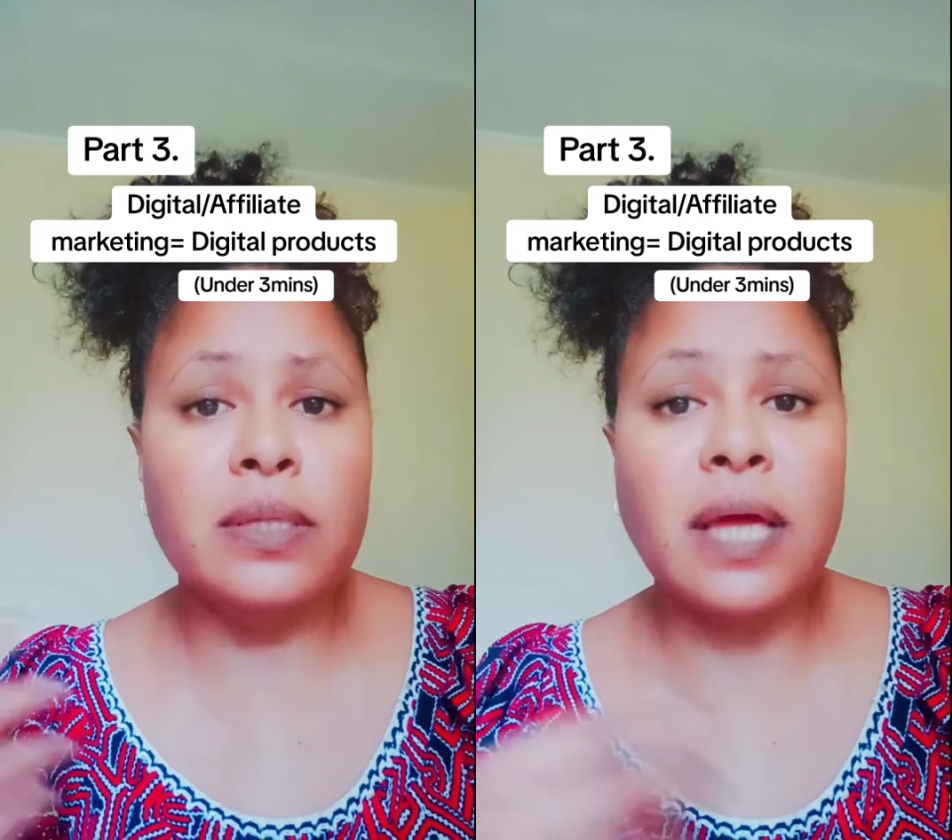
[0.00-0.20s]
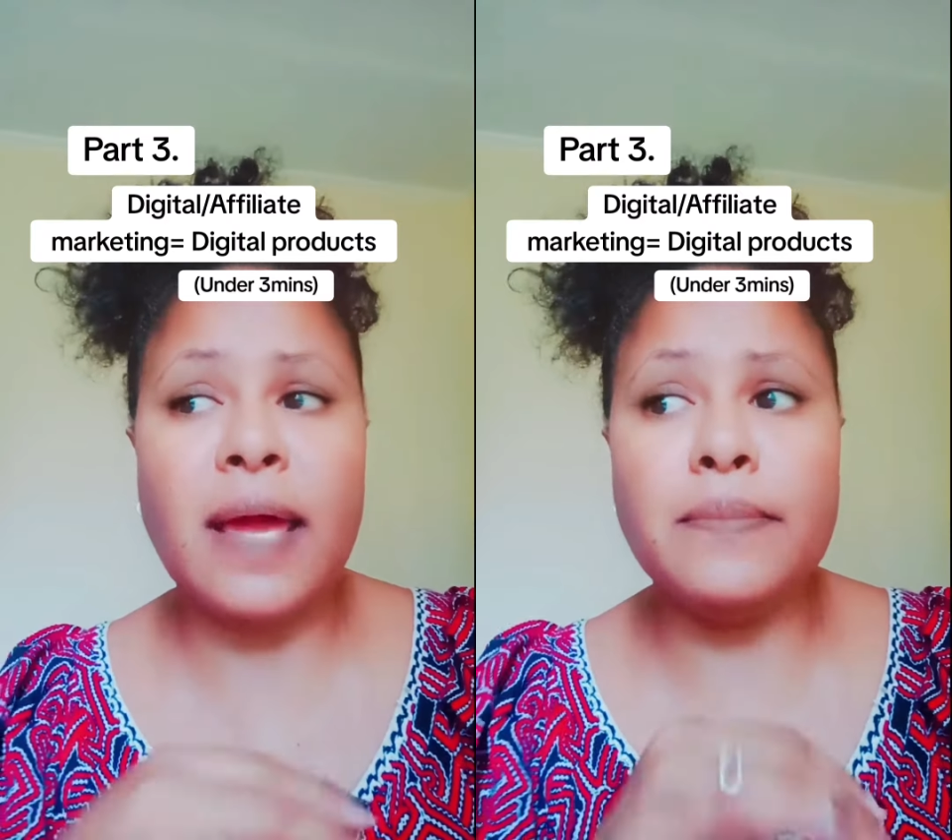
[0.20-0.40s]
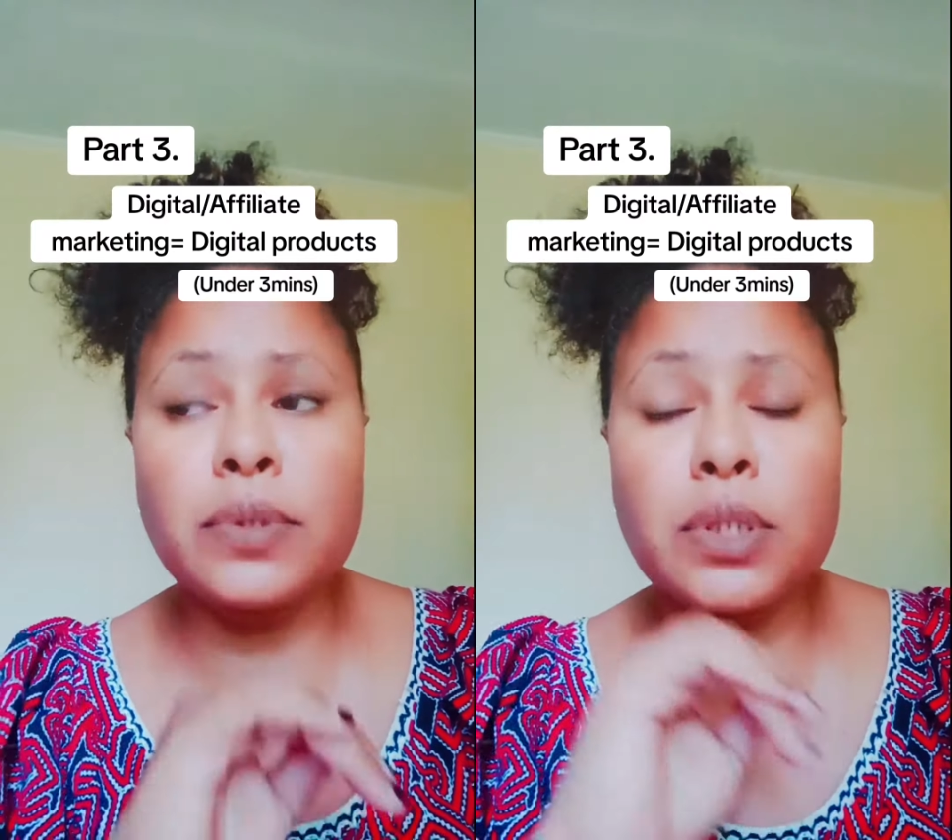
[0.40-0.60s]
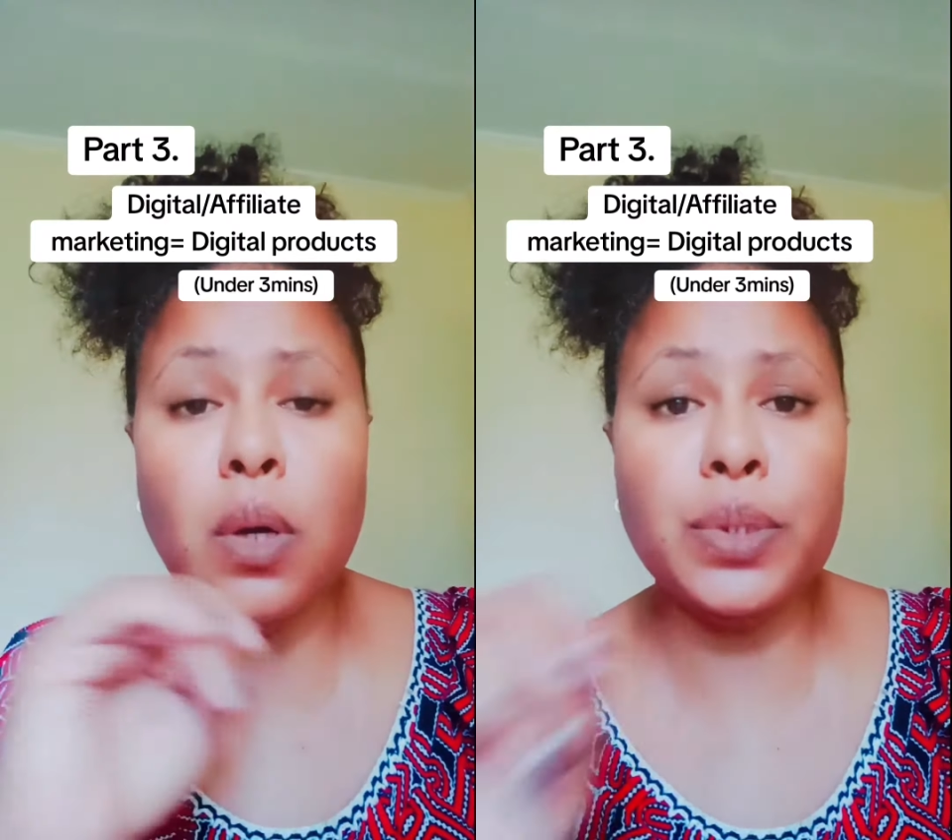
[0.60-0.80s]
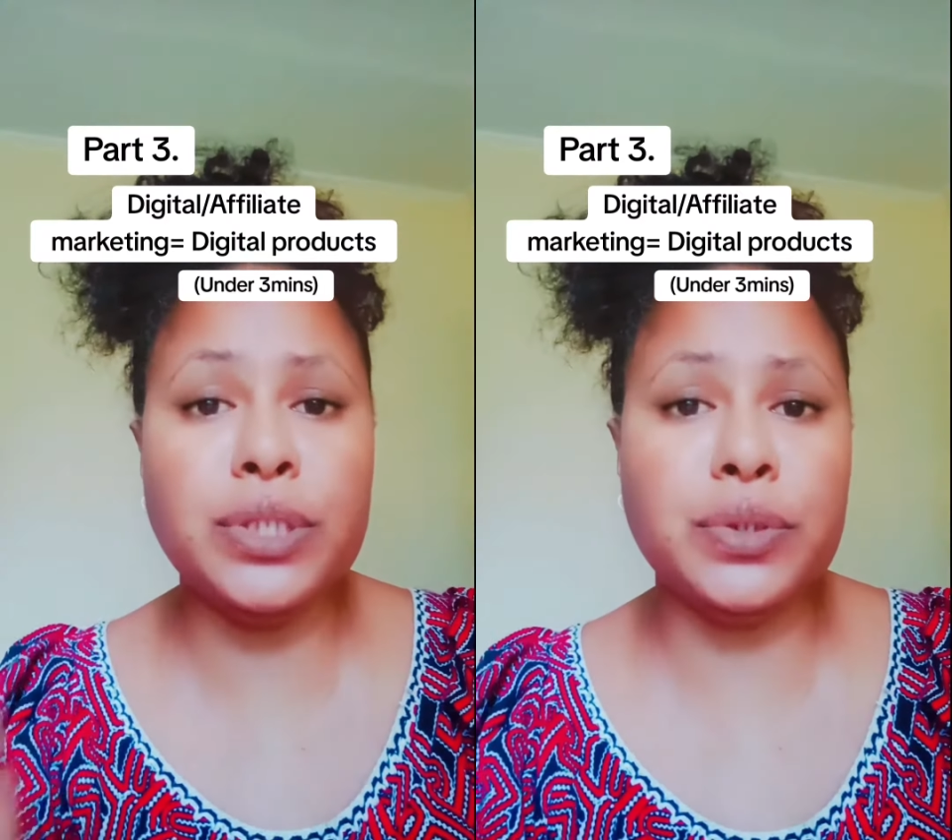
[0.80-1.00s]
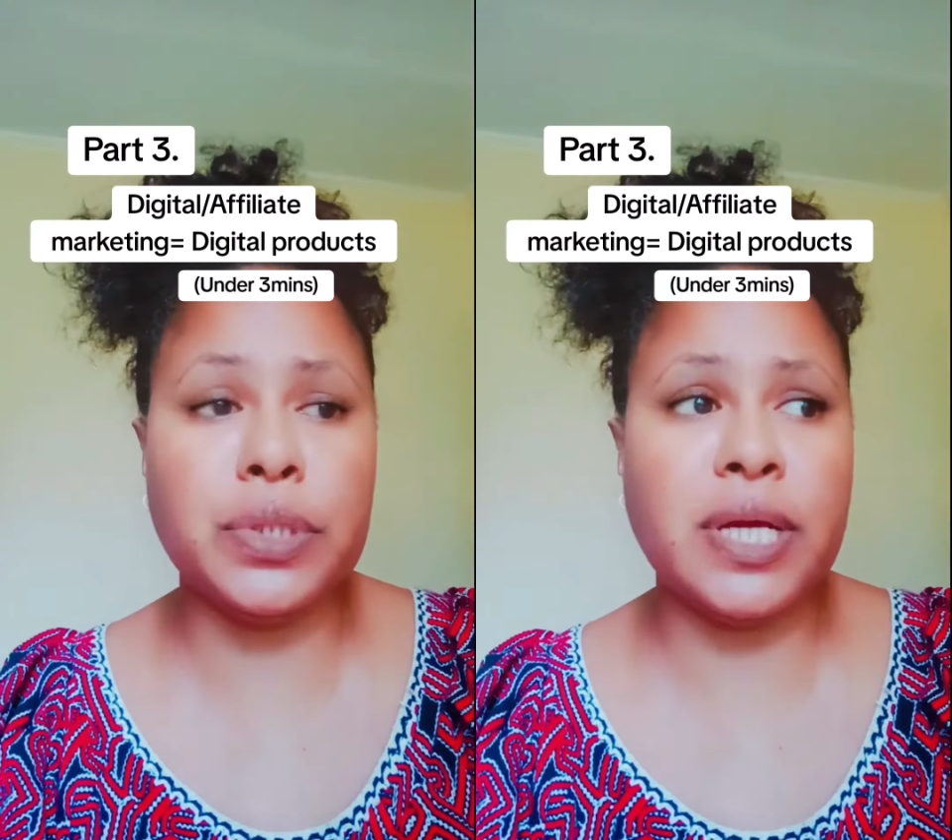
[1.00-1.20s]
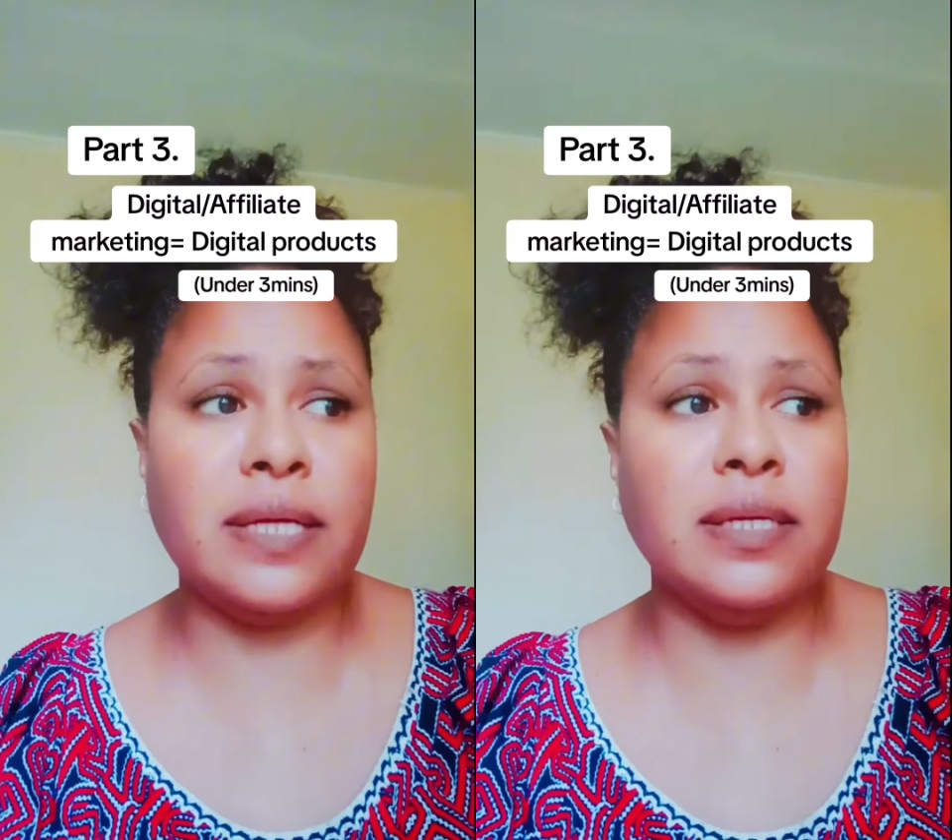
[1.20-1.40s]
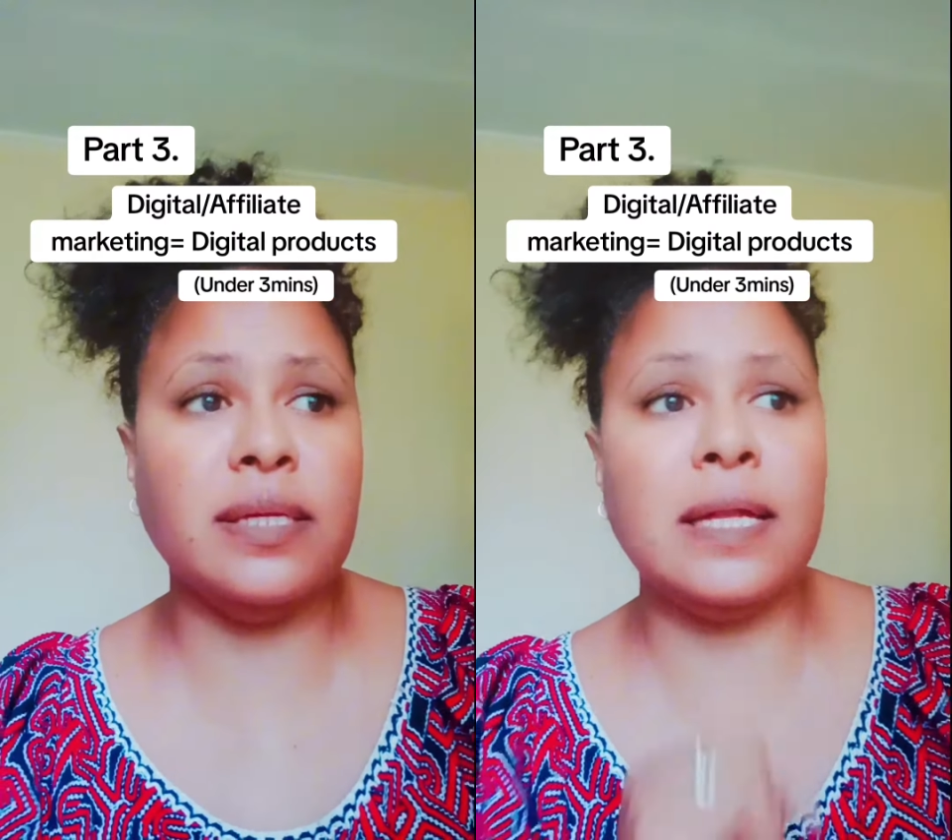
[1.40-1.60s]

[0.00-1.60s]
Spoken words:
time going to create it